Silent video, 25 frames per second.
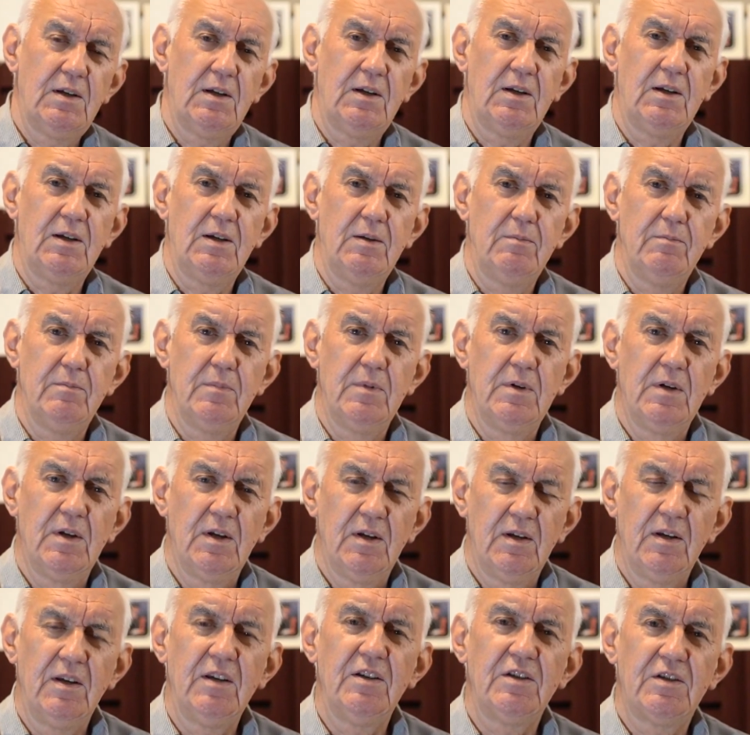Um,
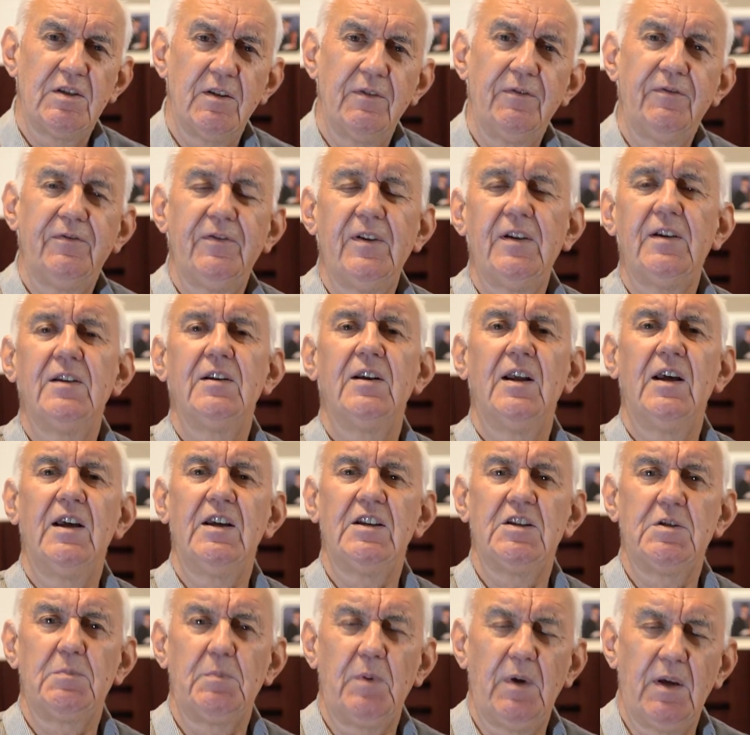it's the fun
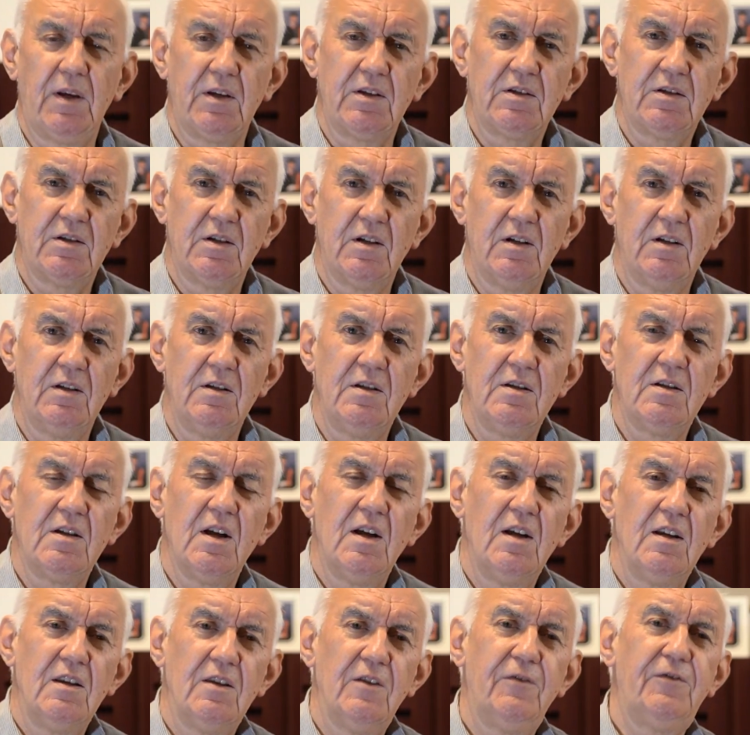aspect, and
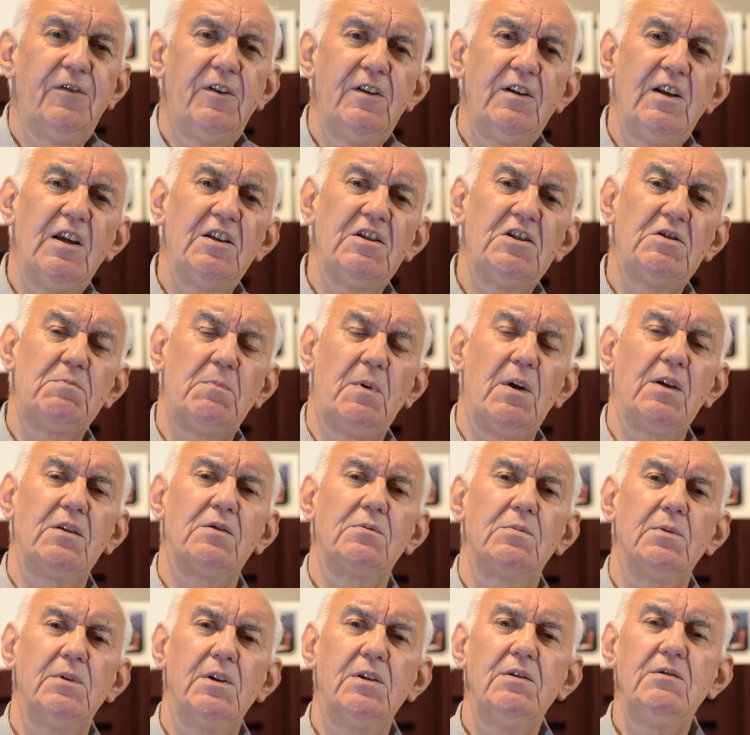the fun
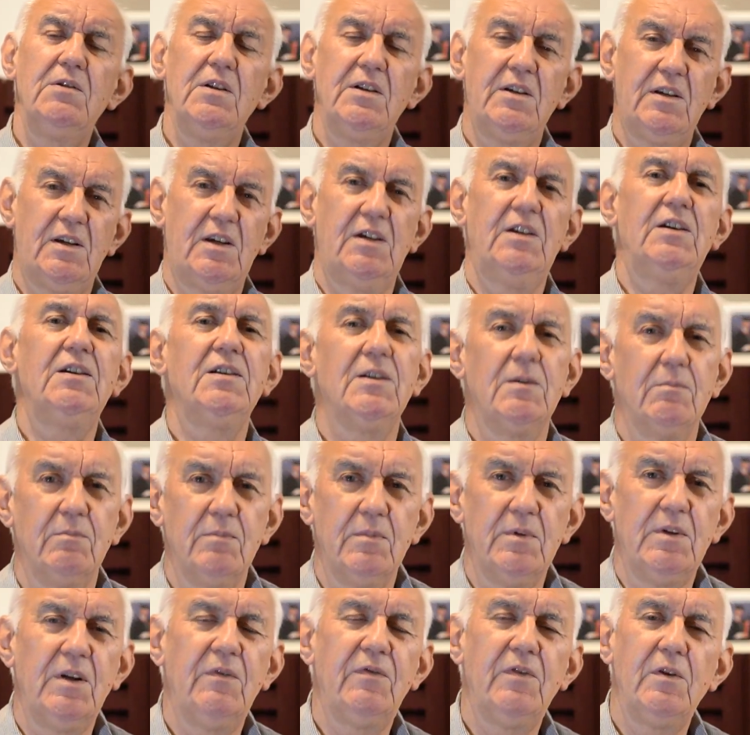aspect will only
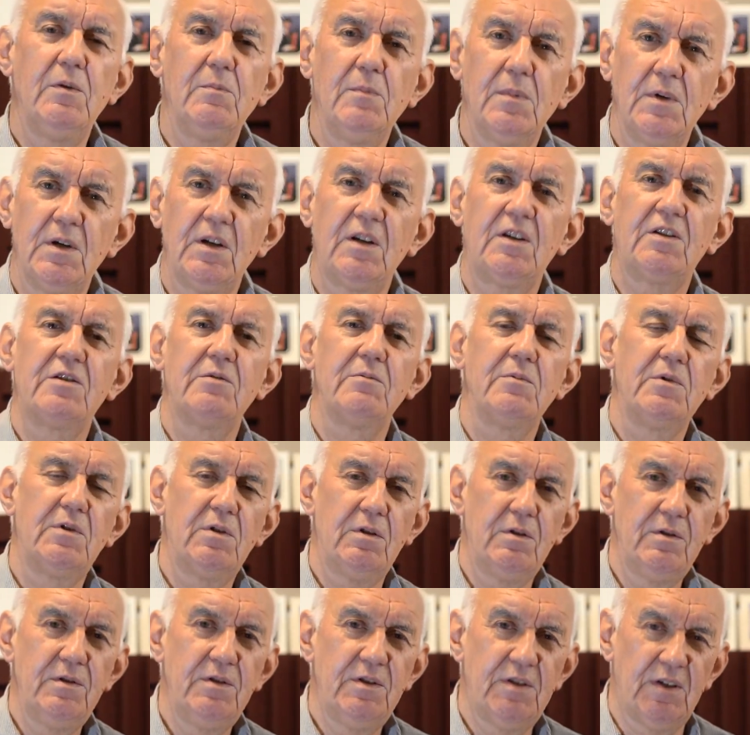come if you make some
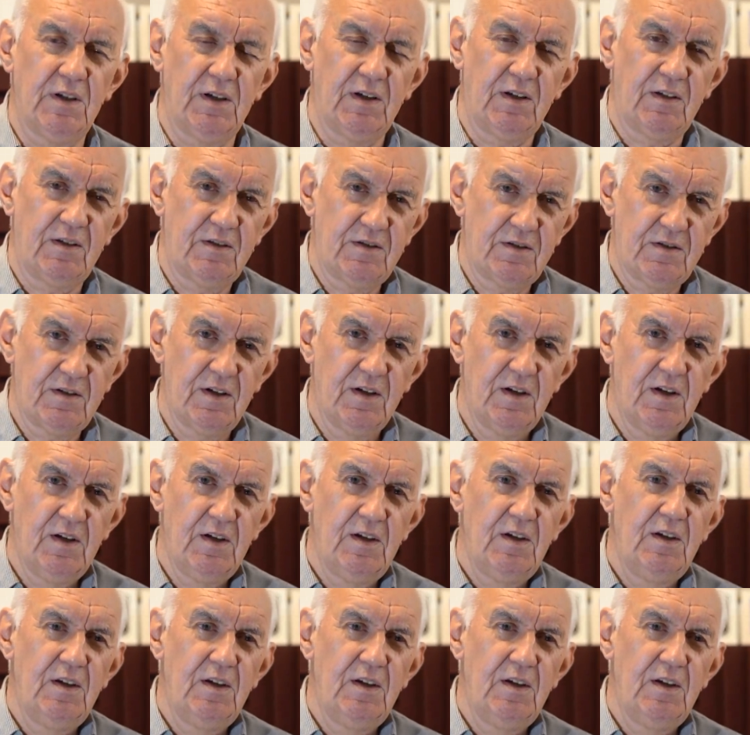contacts.